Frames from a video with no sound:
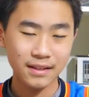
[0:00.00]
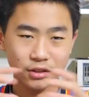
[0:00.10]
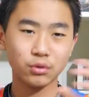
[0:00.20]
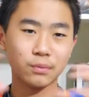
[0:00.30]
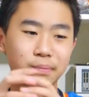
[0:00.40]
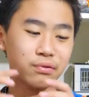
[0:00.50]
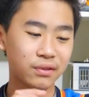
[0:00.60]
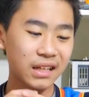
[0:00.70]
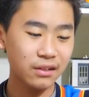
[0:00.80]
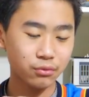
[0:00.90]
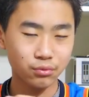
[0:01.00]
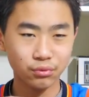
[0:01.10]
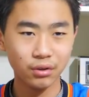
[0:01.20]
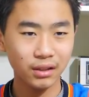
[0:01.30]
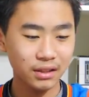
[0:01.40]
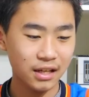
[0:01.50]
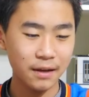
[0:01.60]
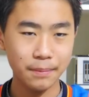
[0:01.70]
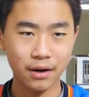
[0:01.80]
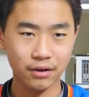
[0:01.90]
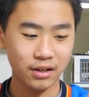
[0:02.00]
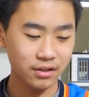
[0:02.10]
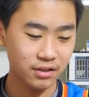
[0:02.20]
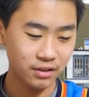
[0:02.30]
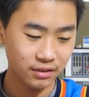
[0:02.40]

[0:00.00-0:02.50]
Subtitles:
so it's a really tight bear hug